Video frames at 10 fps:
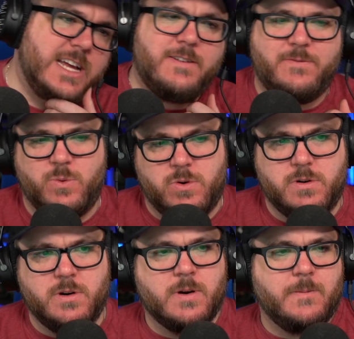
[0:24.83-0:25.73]
of
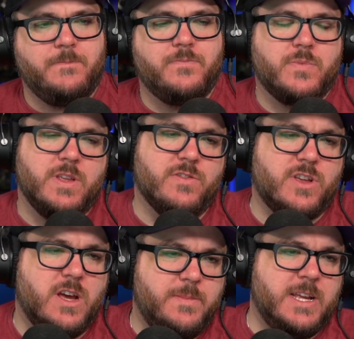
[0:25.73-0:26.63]
War is
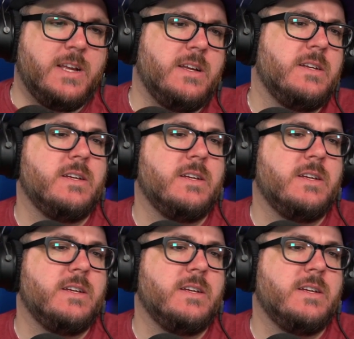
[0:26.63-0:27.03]
coming